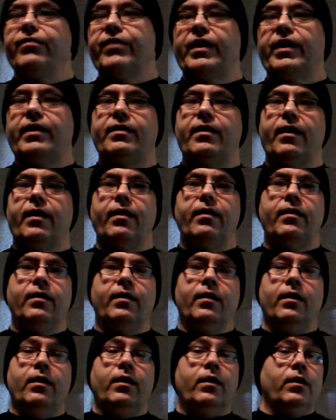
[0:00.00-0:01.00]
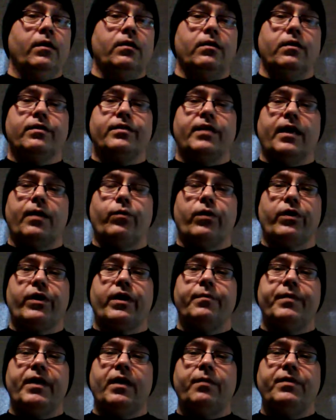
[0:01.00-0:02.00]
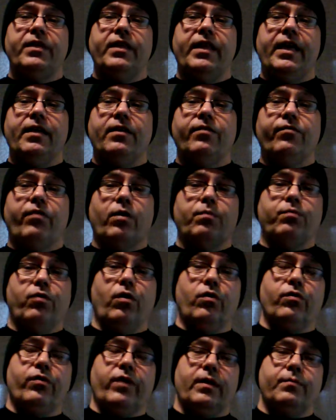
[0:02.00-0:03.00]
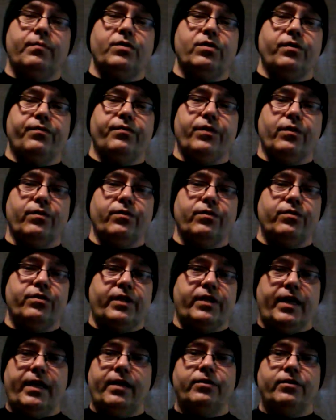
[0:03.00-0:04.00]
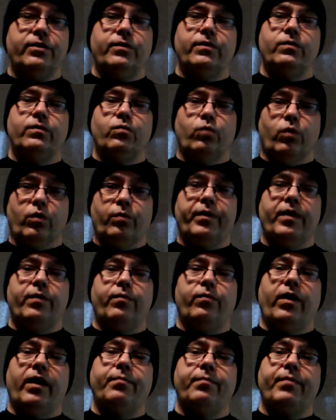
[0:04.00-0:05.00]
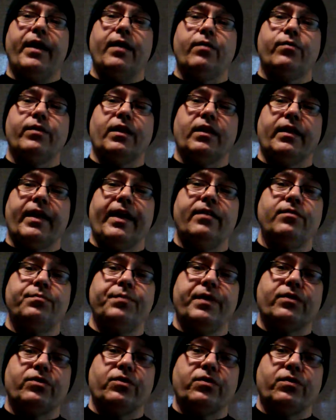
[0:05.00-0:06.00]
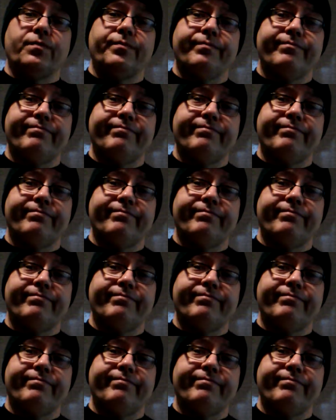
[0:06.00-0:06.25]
and looks like we're coming up to the end of our program. So if you'll stay tuned, we'll be right back with the last picture.